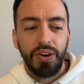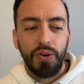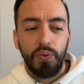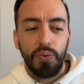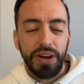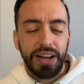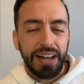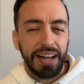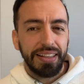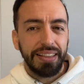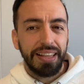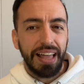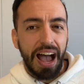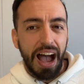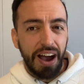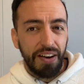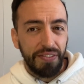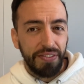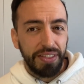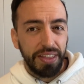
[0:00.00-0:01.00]
we can
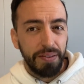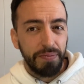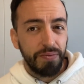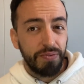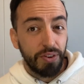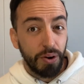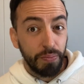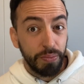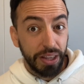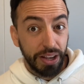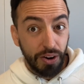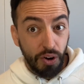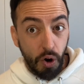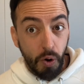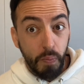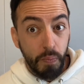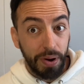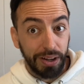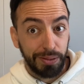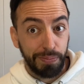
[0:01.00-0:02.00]
have them from the
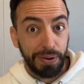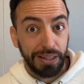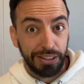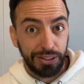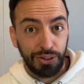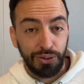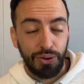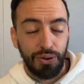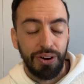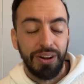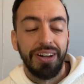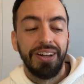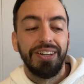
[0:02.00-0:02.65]
combat patrol.